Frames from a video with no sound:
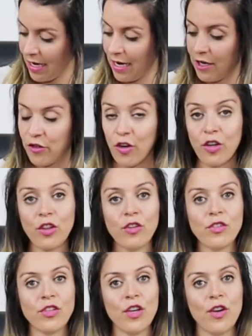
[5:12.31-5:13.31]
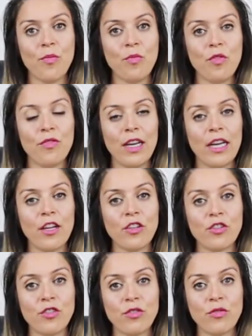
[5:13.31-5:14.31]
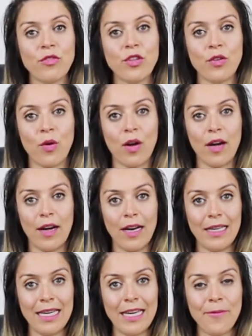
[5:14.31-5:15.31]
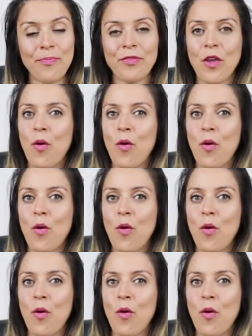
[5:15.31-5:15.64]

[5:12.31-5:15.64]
in your glute, moving to your knee.